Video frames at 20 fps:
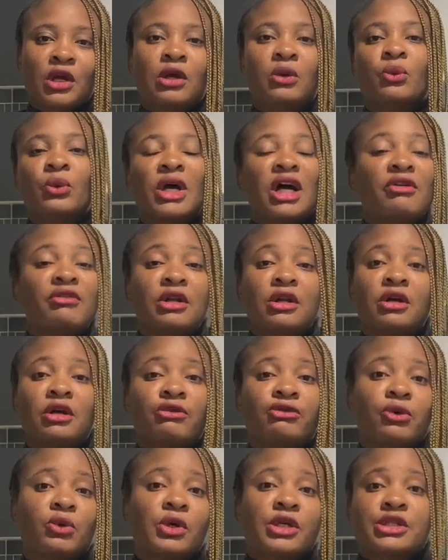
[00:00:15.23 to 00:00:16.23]
We have a lot
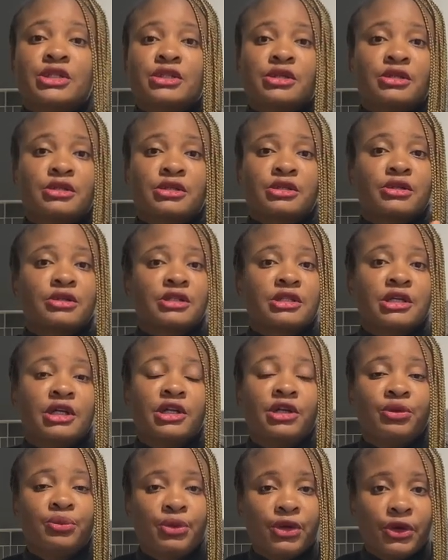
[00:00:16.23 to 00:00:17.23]
of questions
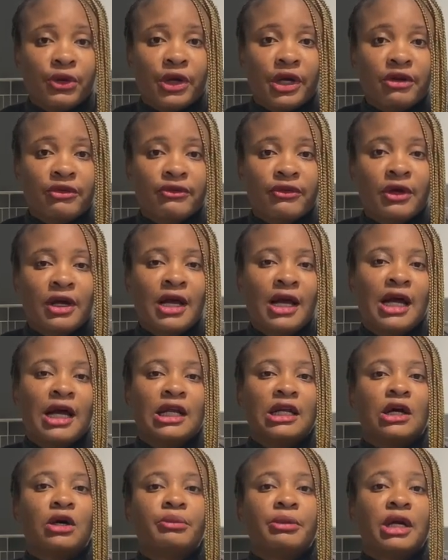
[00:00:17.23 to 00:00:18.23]
concerning POF and
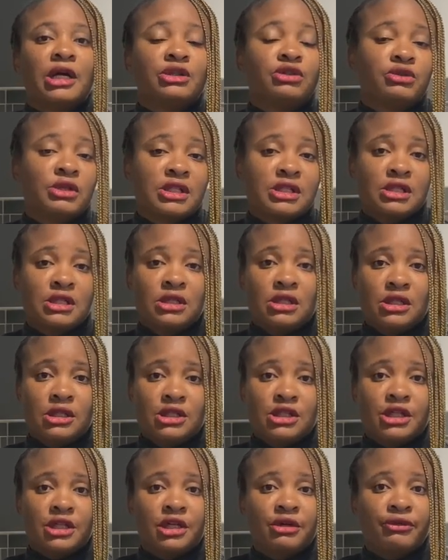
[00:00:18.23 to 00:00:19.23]
I'll be addressing
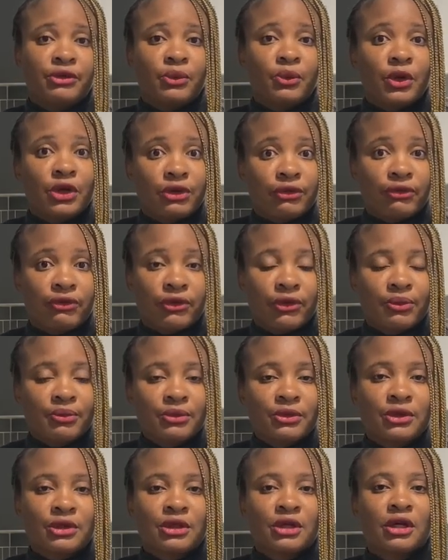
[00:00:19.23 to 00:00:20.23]
each and every one of
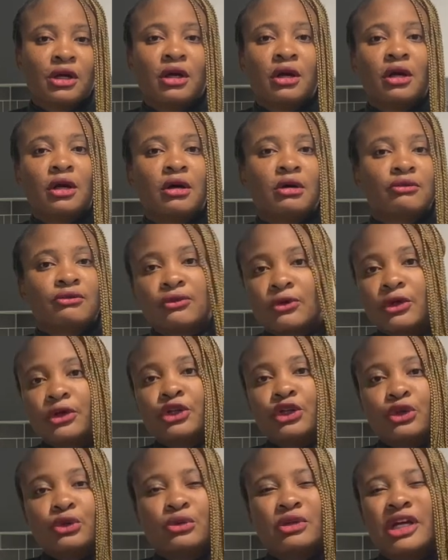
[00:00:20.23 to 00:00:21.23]
them for
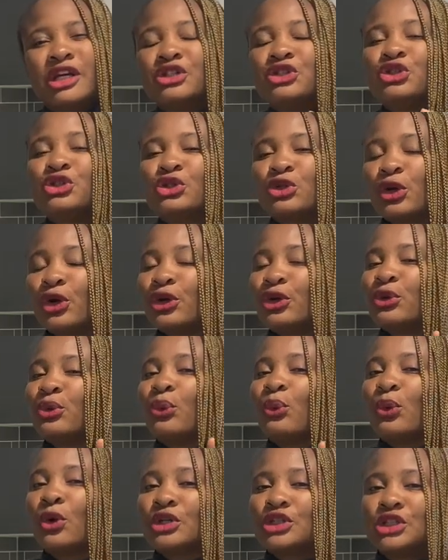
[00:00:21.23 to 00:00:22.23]
you. Ensure you
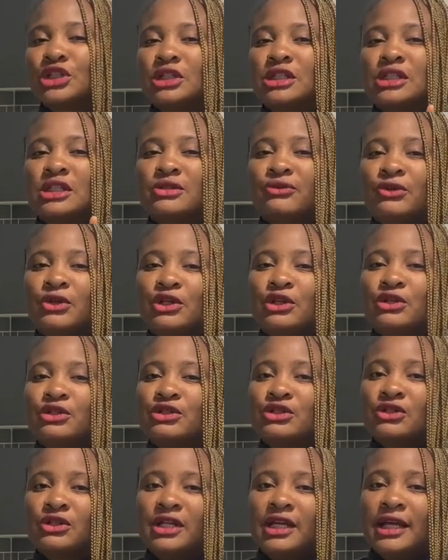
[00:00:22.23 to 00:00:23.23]
watch this video
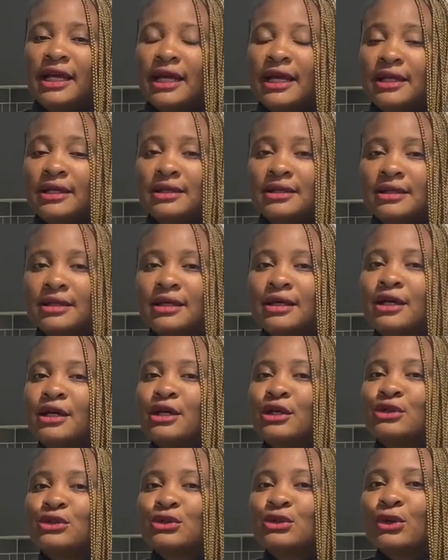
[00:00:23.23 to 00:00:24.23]
to the end
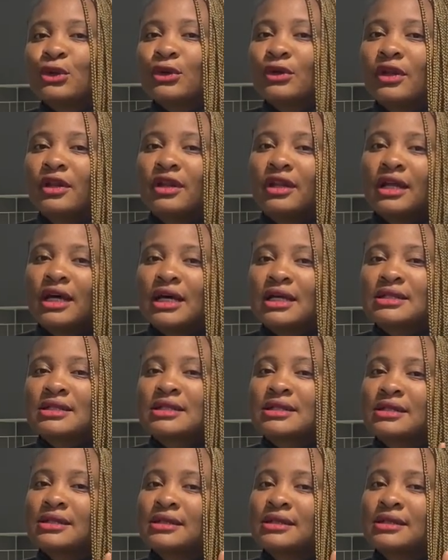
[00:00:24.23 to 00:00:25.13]
so that